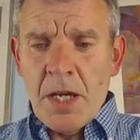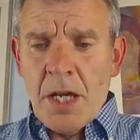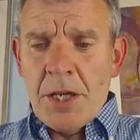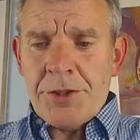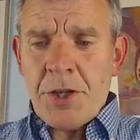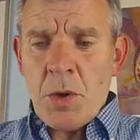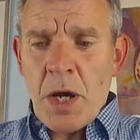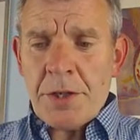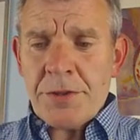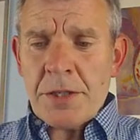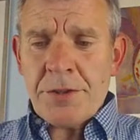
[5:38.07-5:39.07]
So
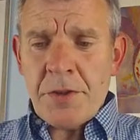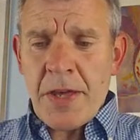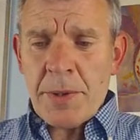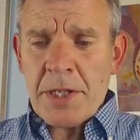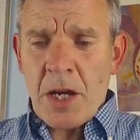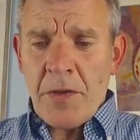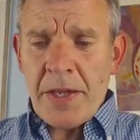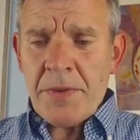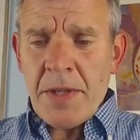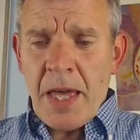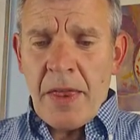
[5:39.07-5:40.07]
there we go
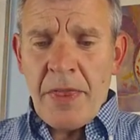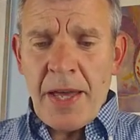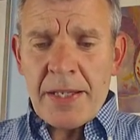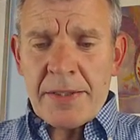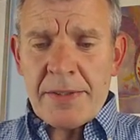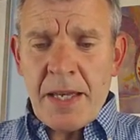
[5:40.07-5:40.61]
then. That's